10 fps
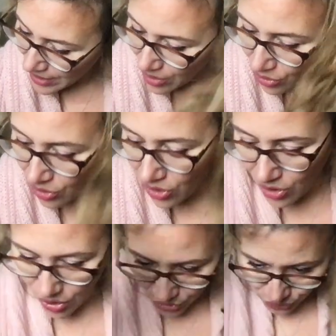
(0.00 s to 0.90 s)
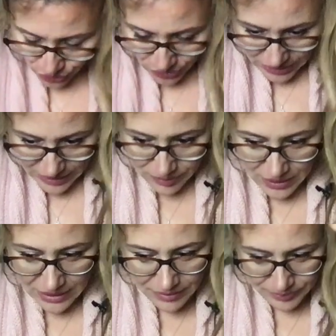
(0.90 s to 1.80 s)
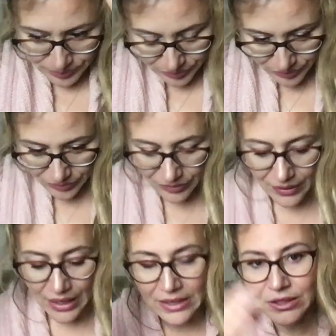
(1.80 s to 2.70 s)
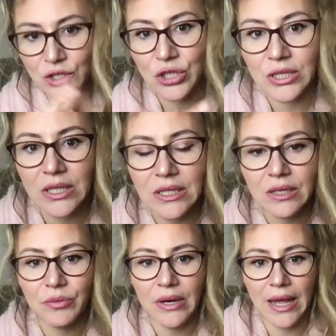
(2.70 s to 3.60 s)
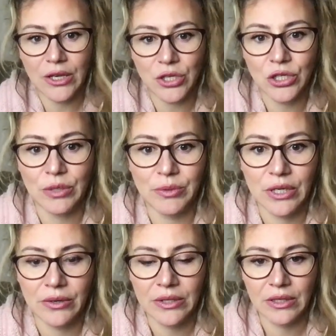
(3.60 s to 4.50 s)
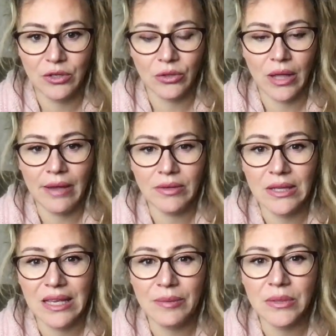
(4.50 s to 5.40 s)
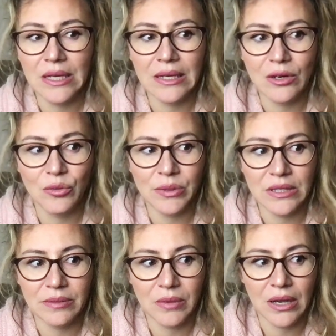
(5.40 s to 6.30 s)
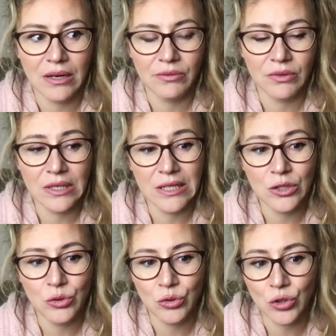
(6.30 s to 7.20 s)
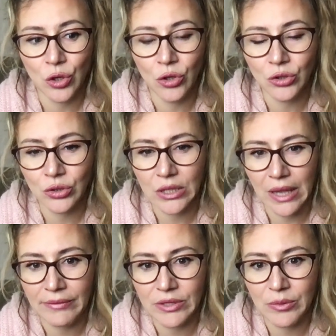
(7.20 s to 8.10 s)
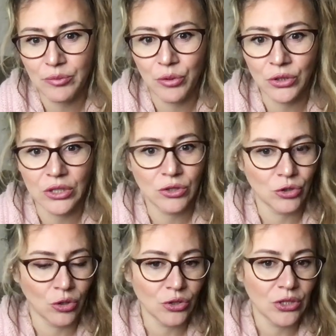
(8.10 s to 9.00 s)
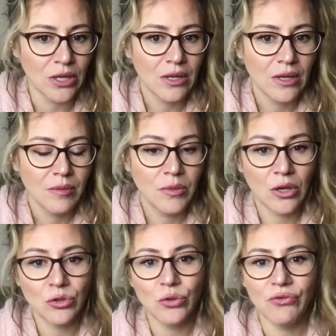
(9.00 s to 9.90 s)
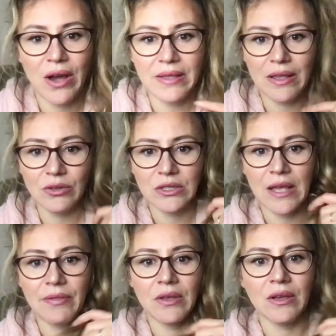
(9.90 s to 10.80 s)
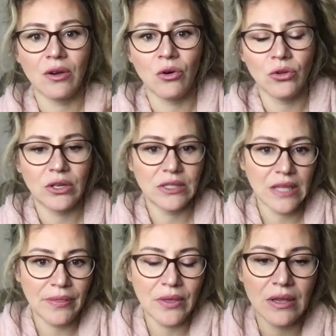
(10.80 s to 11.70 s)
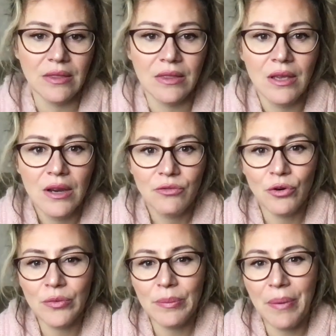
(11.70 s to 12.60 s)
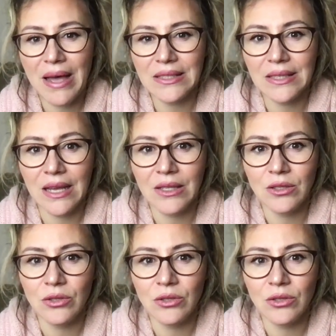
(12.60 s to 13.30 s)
Or also it can mean in such existing relationships currently in your life that there can be a little bit some kind of the need to talk, to have some important talks, because you find out something, or there's something from the past that